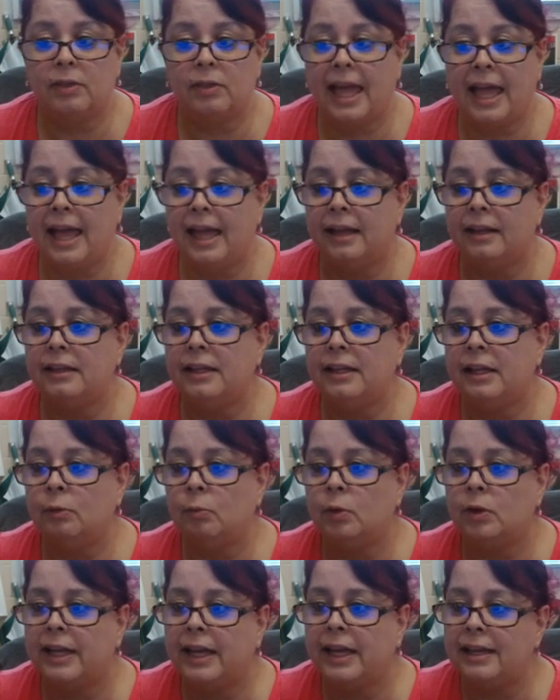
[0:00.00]
that it
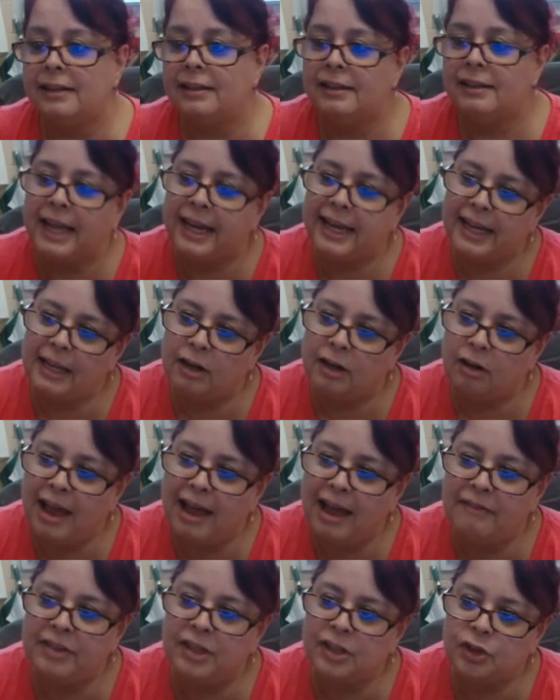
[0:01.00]
will get, like, it'll
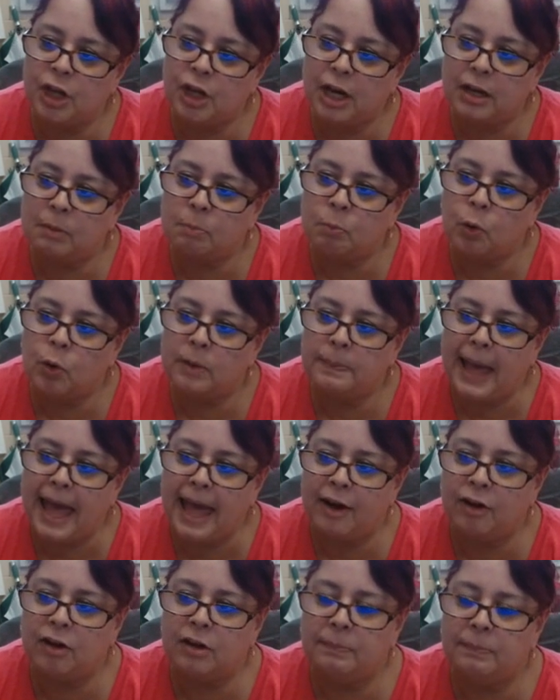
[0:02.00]
have this checkerboard
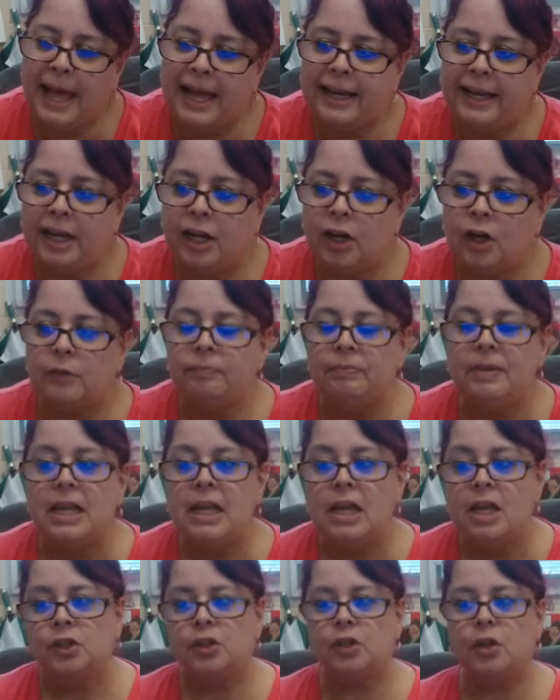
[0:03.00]
pattern back here,
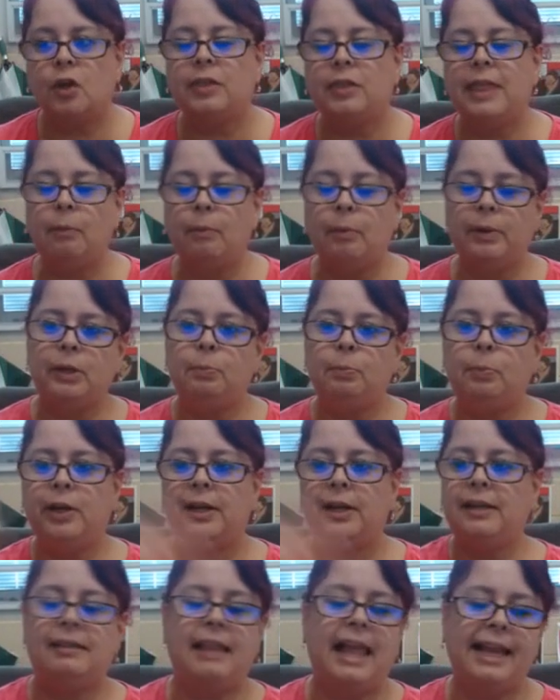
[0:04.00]
so that when you put
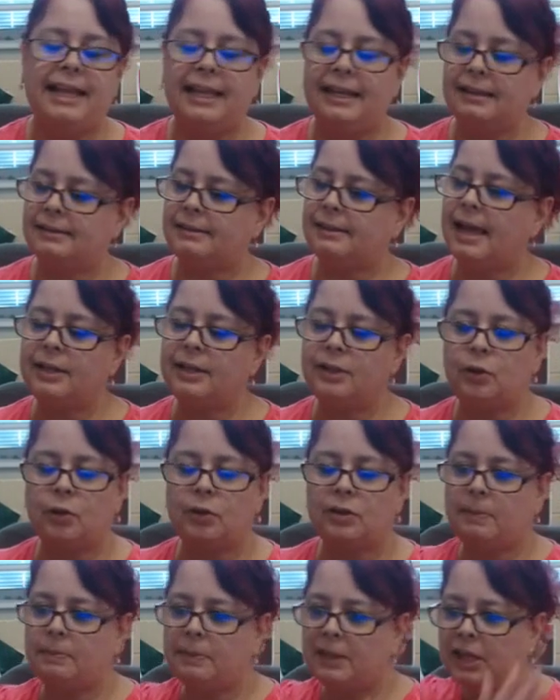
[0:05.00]
it like in a slideshow or
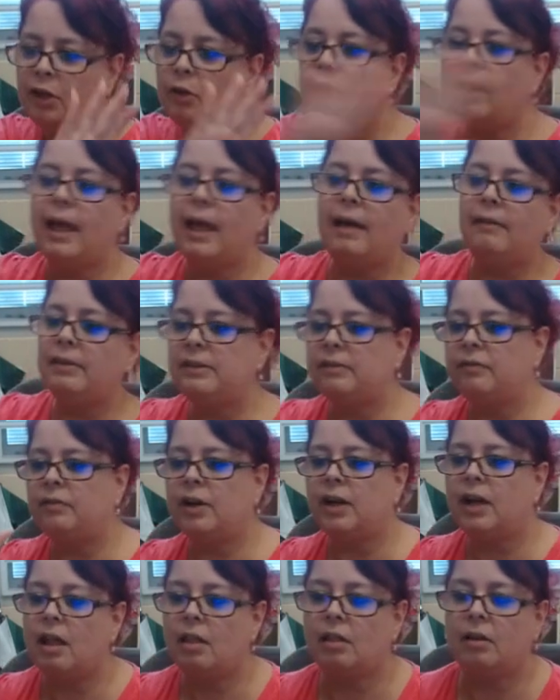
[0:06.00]
something, you can have a
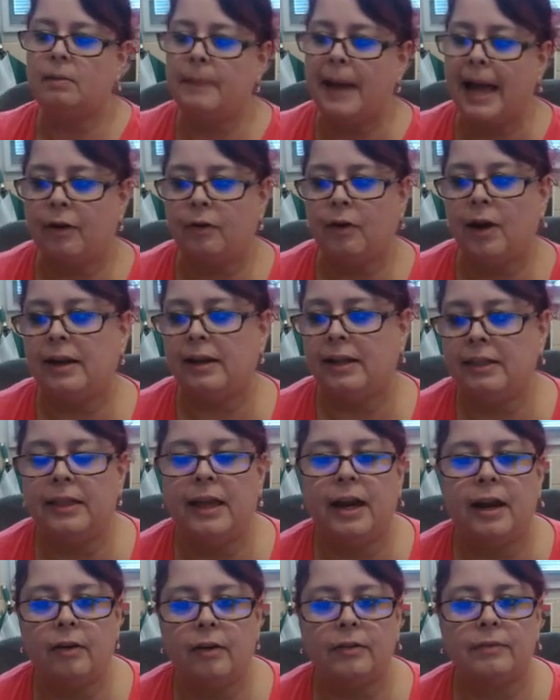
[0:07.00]
different color background in
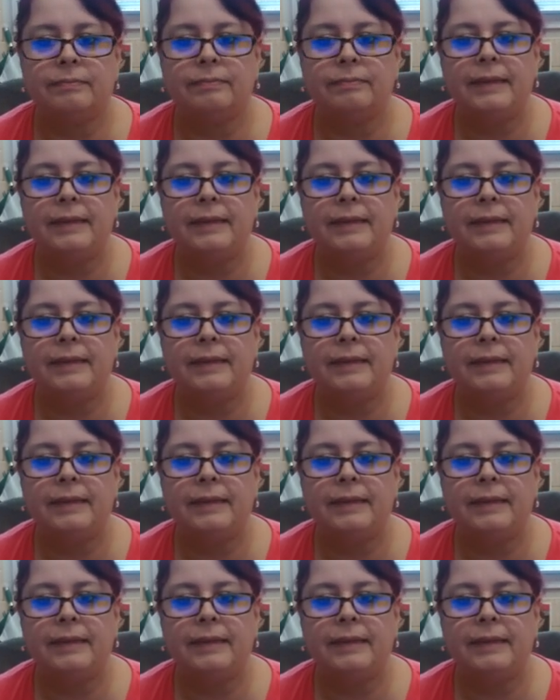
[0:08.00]
there.